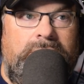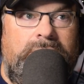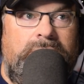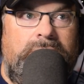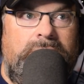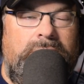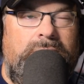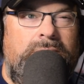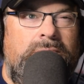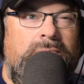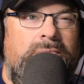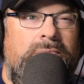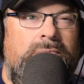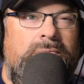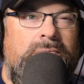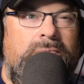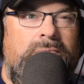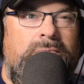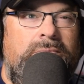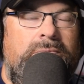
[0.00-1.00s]

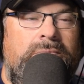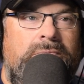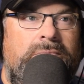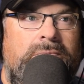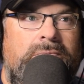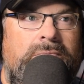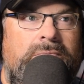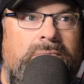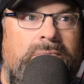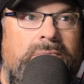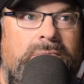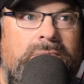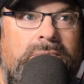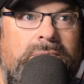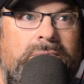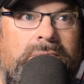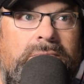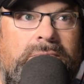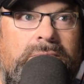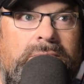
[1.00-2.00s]

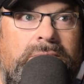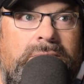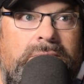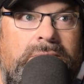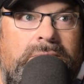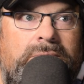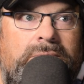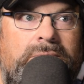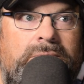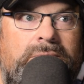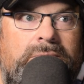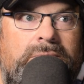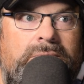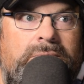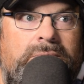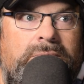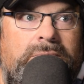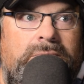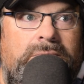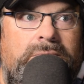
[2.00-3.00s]

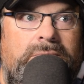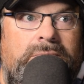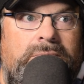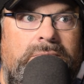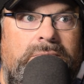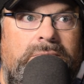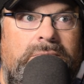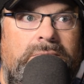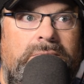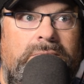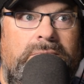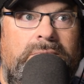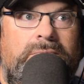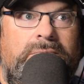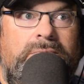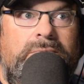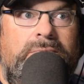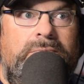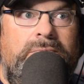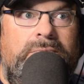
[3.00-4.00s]

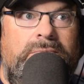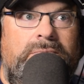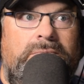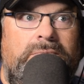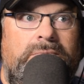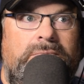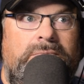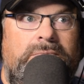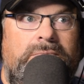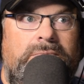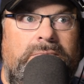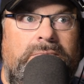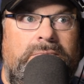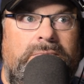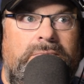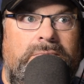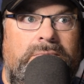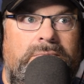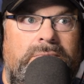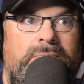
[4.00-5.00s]

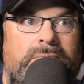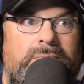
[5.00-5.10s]
[no speech]